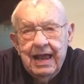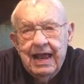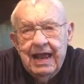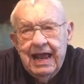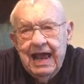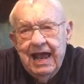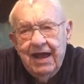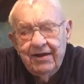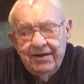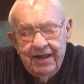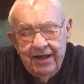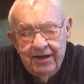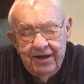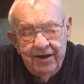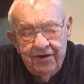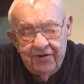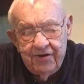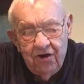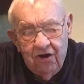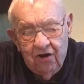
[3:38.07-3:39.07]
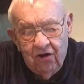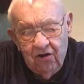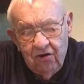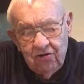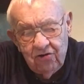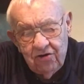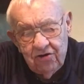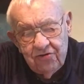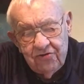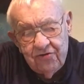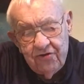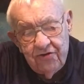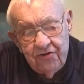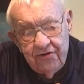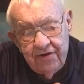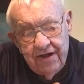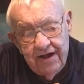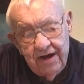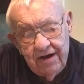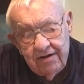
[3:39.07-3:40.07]
how did it all
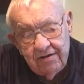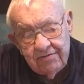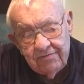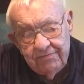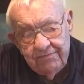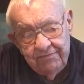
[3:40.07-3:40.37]
turn out?